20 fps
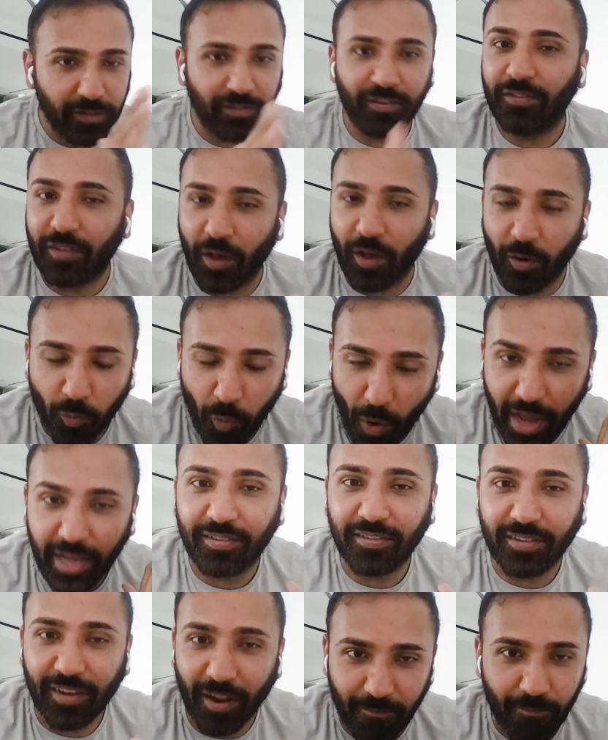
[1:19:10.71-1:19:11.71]
this is a
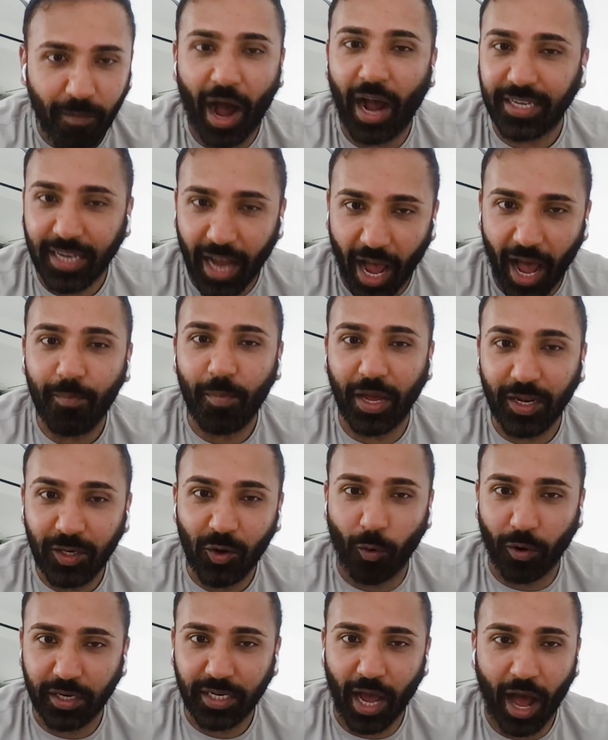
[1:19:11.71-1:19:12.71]
waste of my time
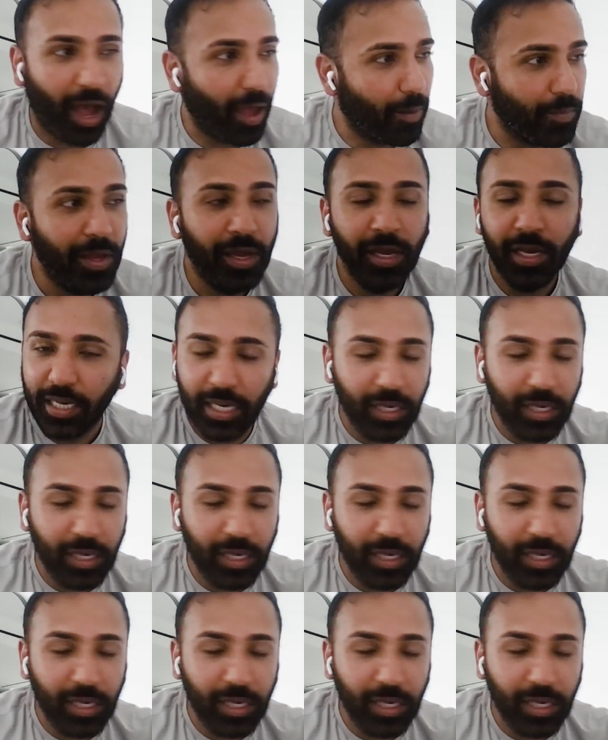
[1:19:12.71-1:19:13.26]
and your time